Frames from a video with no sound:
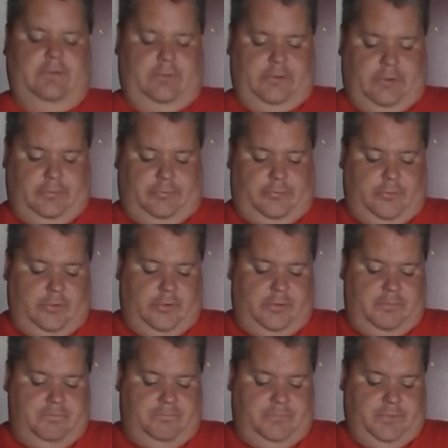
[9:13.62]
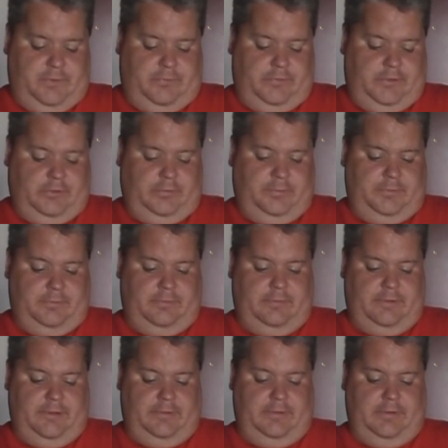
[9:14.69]
top four defenseman
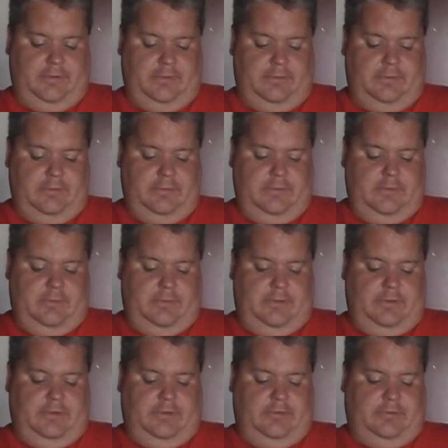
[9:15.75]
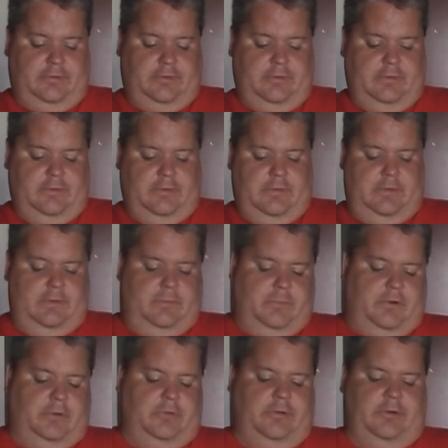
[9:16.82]
now that we lost
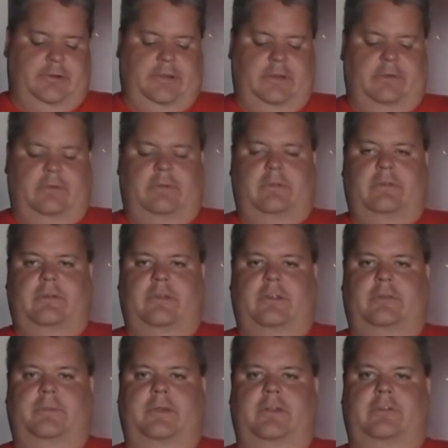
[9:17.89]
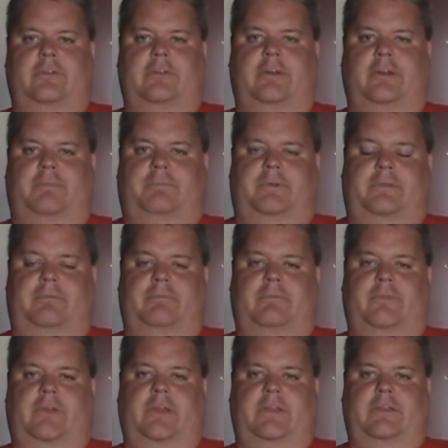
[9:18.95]
Mark Giordano to the expansion draft, but
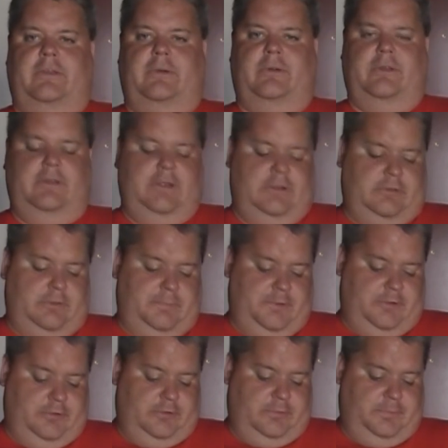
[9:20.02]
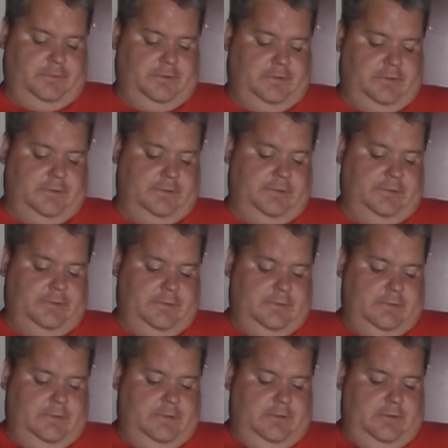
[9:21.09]
we had to do it, and that's the business. But
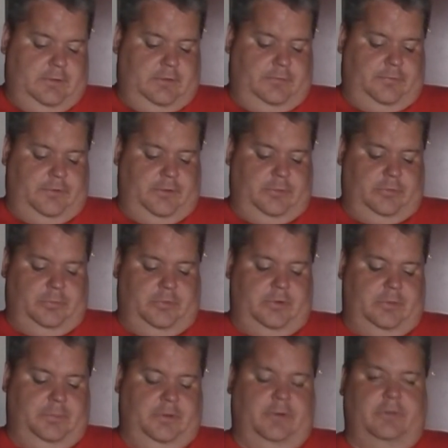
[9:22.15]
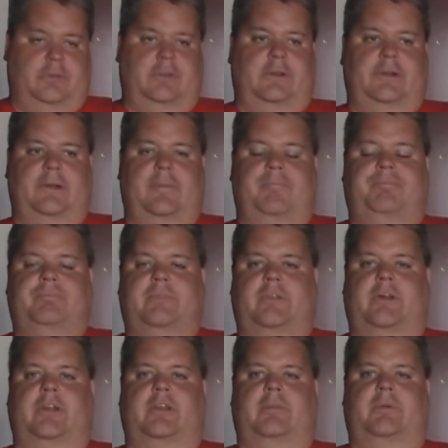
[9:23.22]
this video was more about
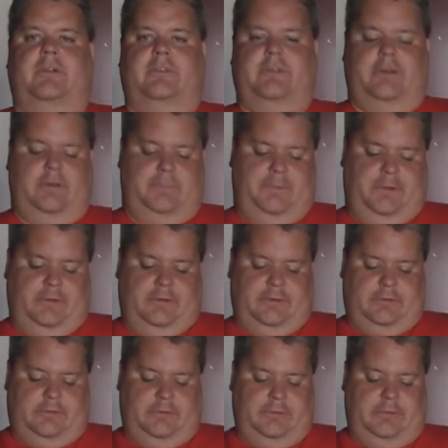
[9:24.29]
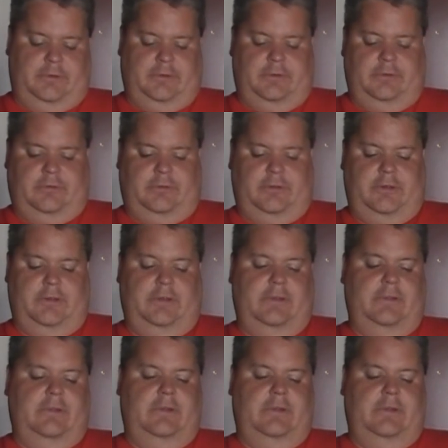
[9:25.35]
talking about Tyler Pitlick. So I'm going to say,